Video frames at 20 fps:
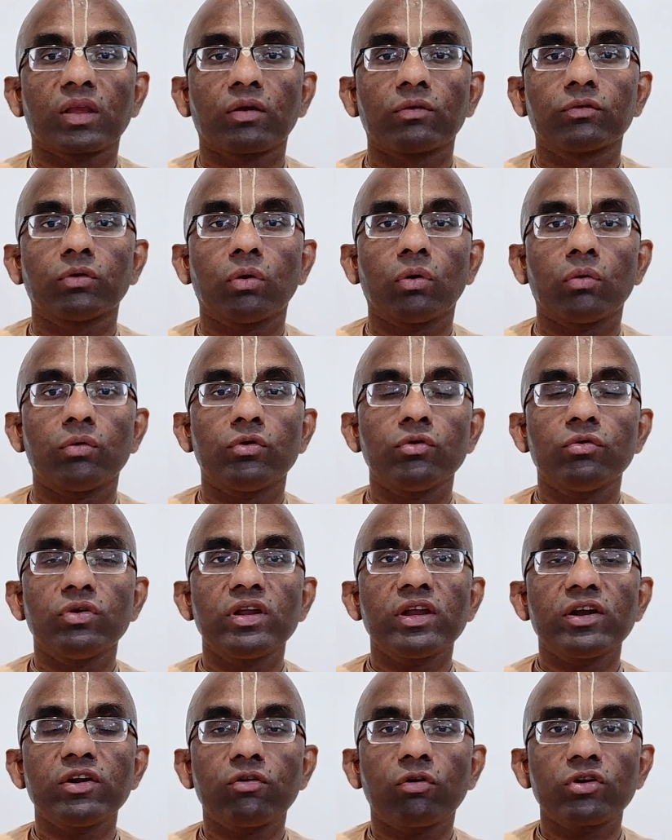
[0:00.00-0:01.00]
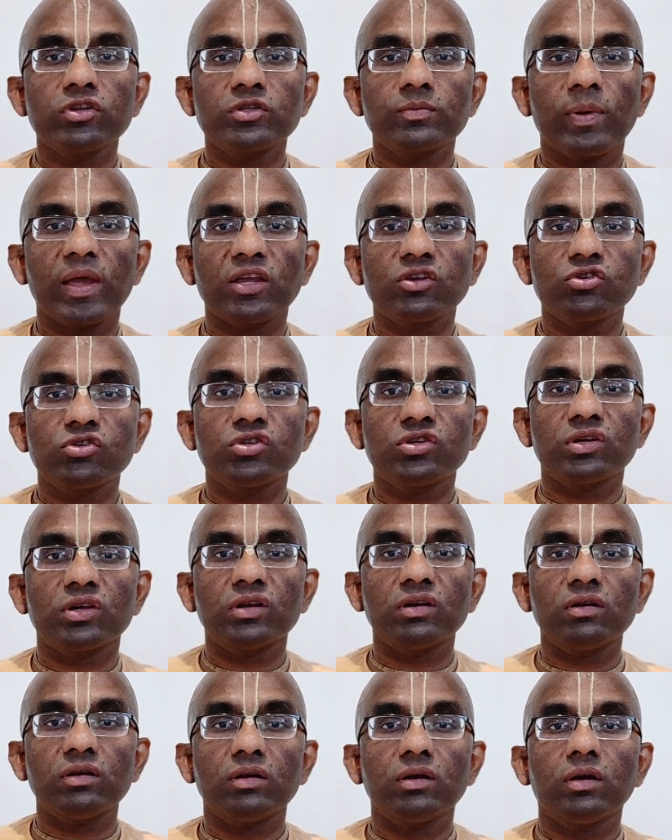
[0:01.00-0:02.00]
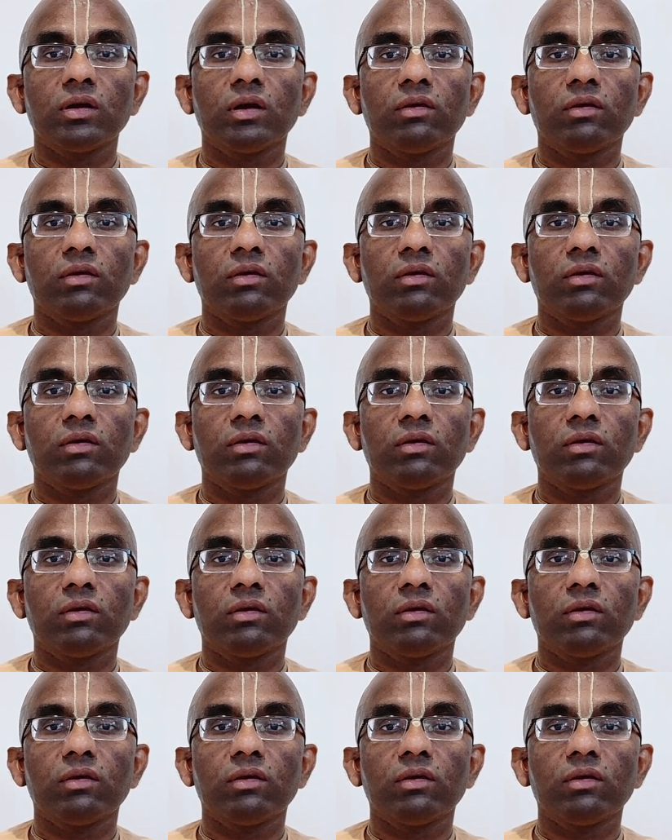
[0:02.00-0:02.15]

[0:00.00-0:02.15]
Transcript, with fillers: So during introspection,